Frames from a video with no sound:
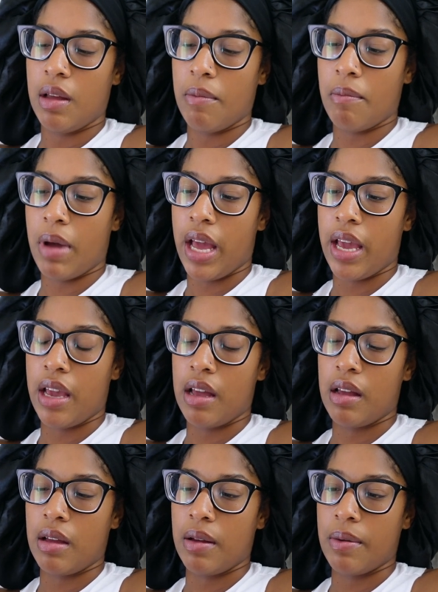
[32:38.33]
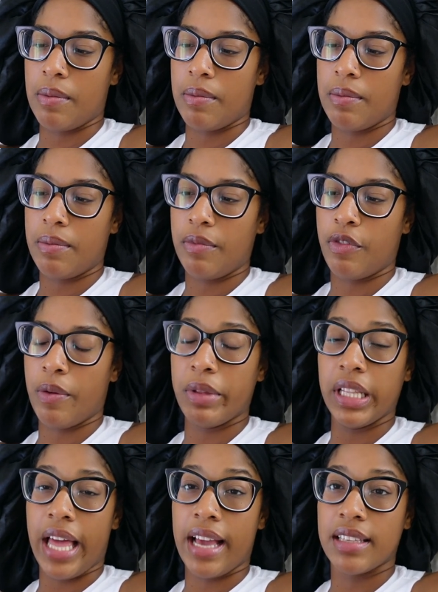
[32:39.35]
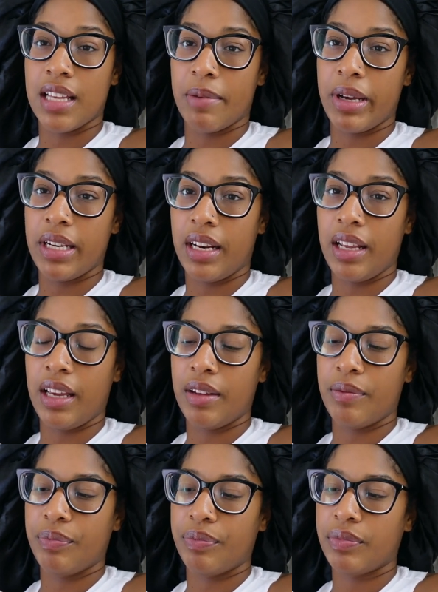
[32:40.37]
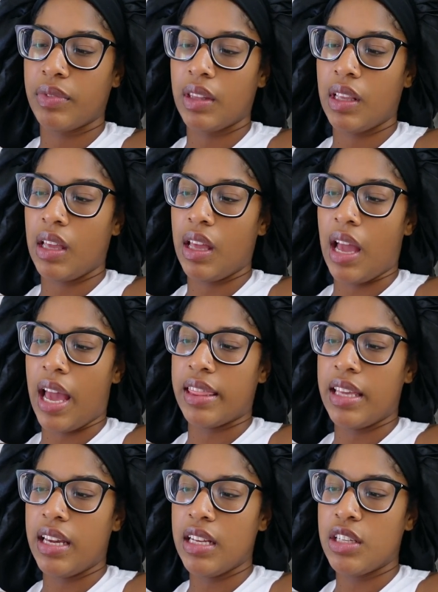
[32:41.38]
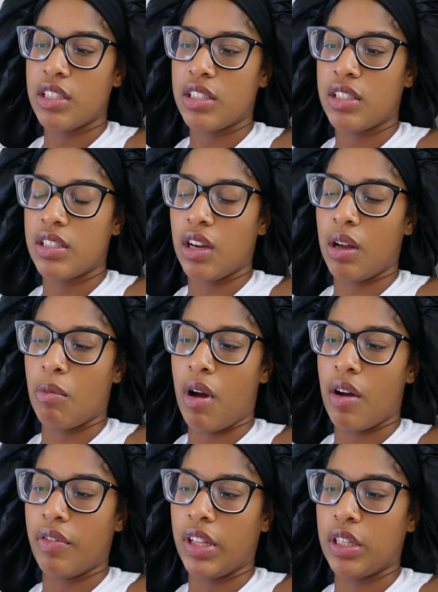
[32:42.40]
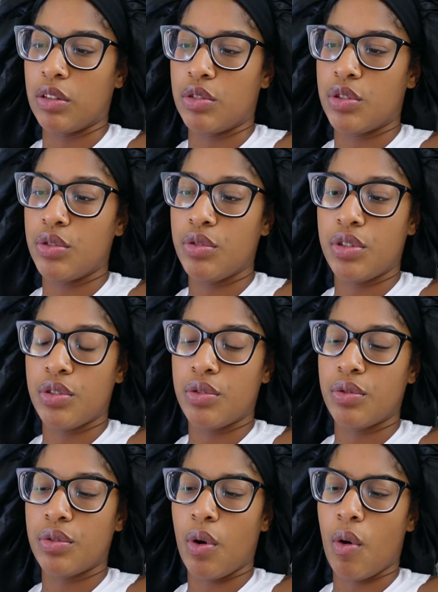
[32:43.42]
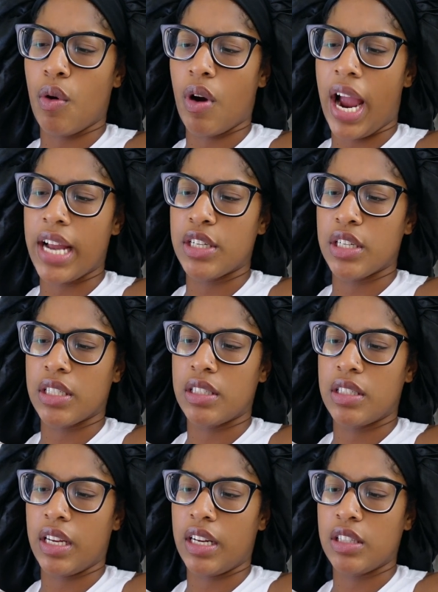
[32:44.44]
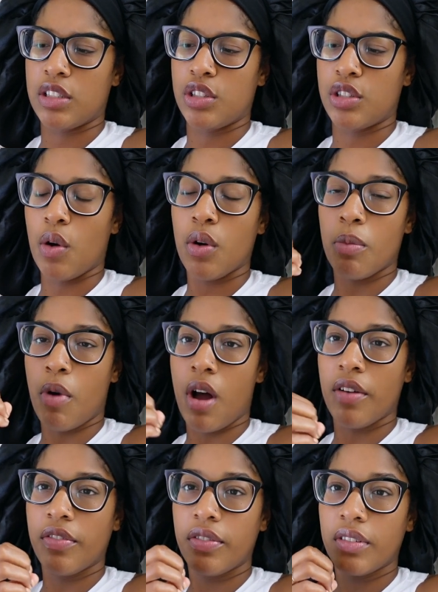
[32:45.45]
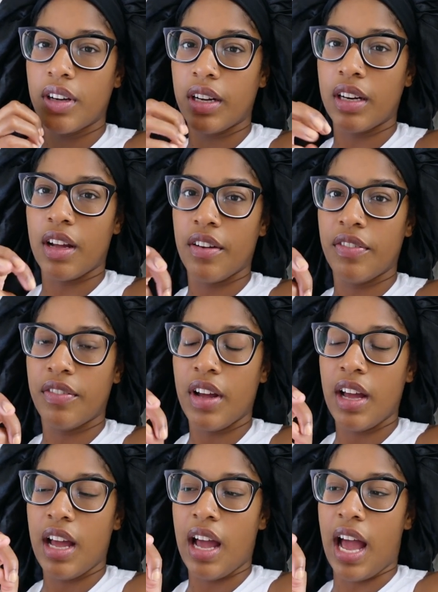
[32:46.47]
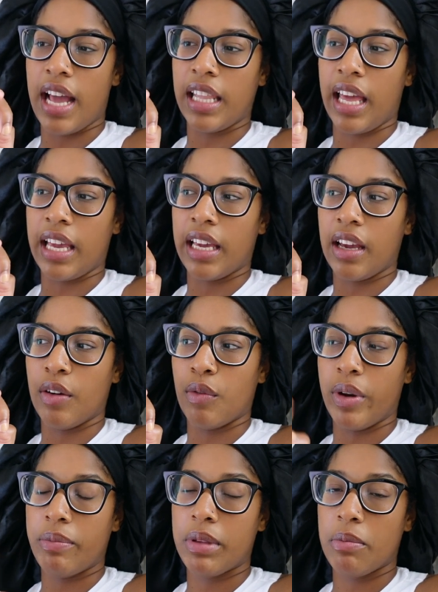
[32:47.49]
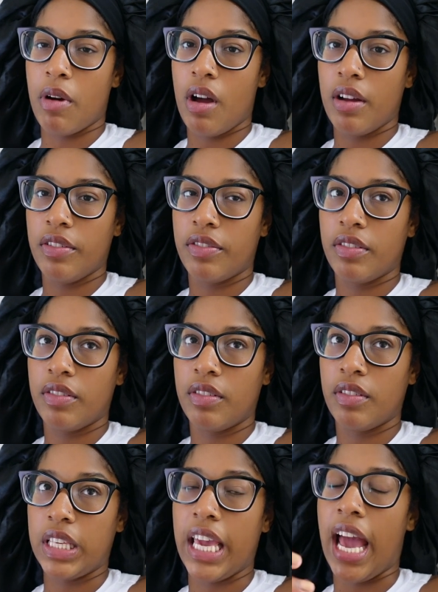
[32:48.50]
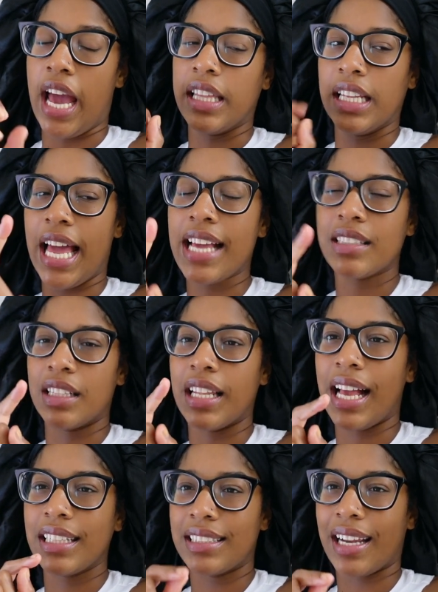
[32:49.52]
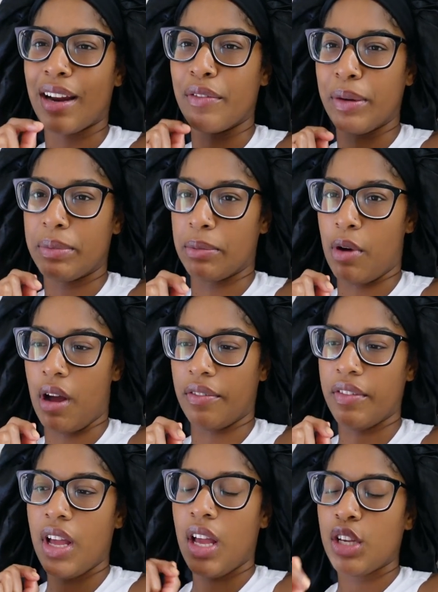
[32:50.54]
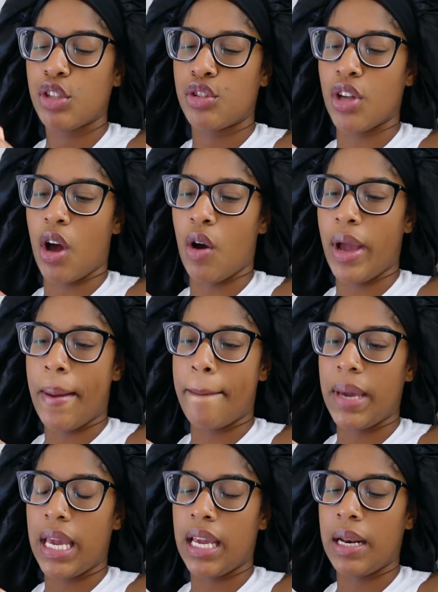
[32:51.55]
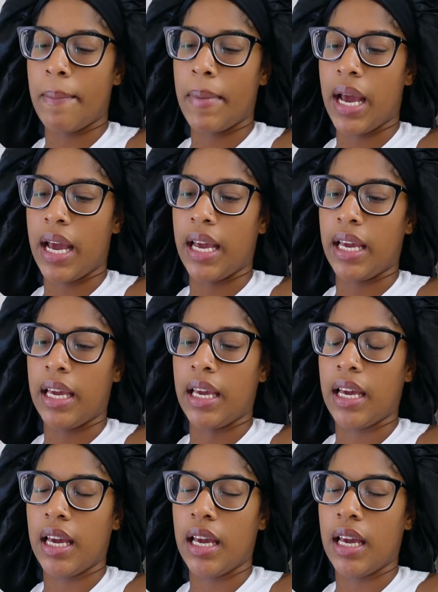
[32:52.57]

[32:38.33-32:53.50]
my um, from the last time I did it. I think I just took them off a little too soon or I just didn't soak them off good enough. I like ripped them off. Yeah, the last the last set I ripped them off. So it made my